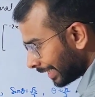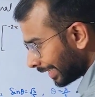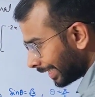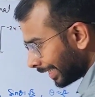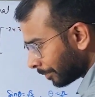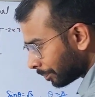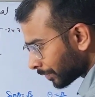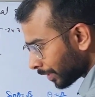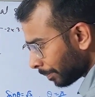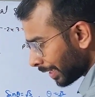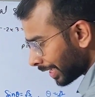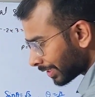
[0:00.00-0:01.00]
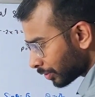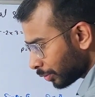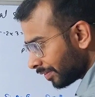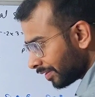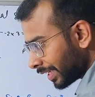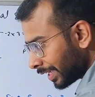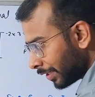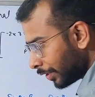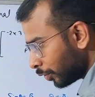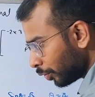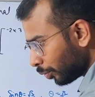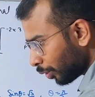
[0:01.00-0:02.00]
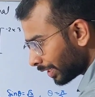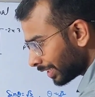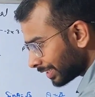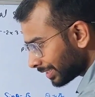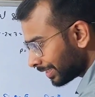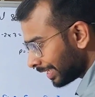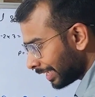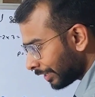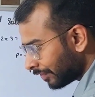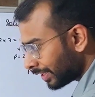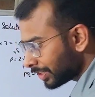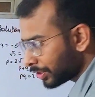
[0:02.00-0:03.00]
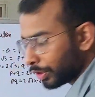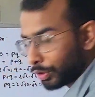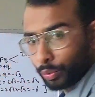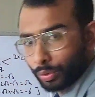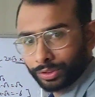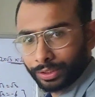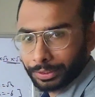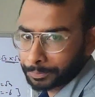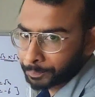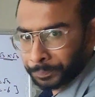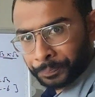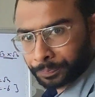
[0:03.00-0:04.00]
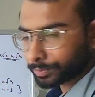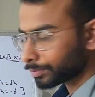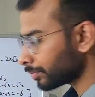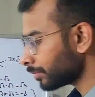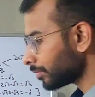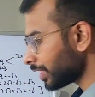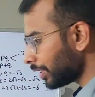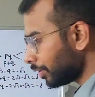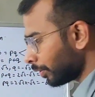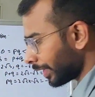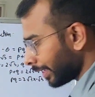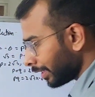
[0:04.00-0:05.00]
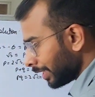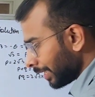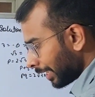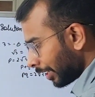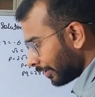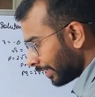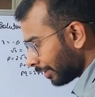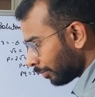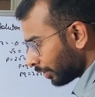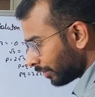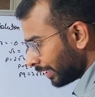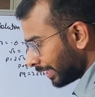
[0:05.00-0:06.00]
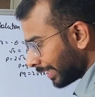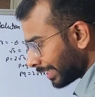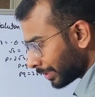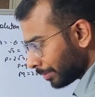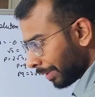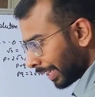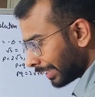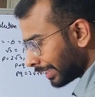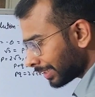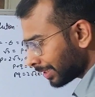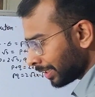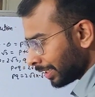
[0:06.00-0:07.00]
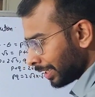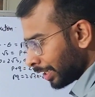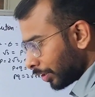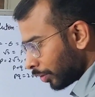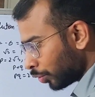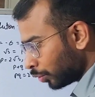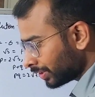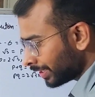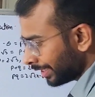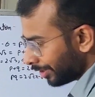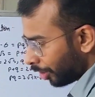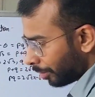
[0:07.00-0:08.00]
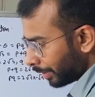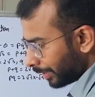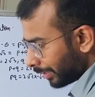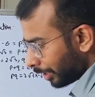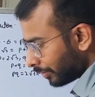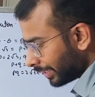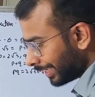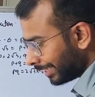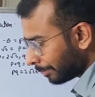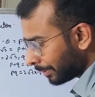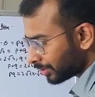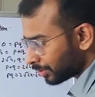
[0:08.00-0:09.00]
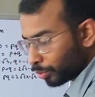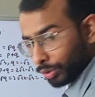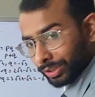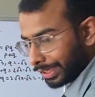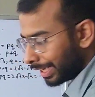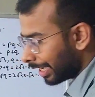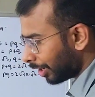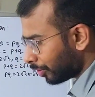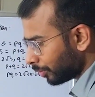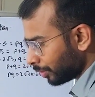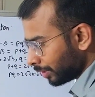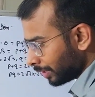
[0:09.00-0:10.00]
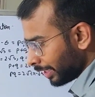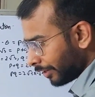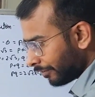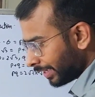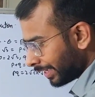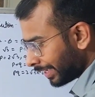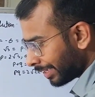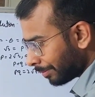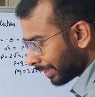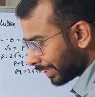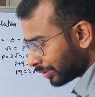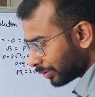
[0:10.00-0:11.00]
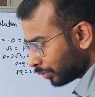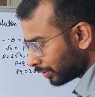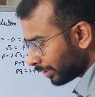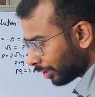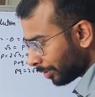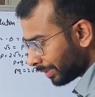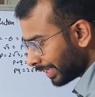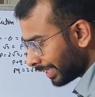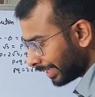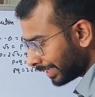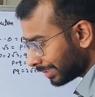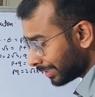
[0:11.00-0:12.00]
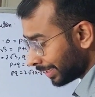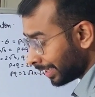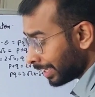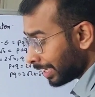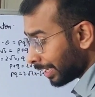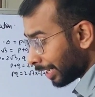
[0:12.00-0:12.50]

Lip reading: T plus, so we have taken 2, what is still left is root 3. Okay, now here what we'll take is minus root 3 common. Now t plus root 3. How? If you take here minus root 3 common, here it is t.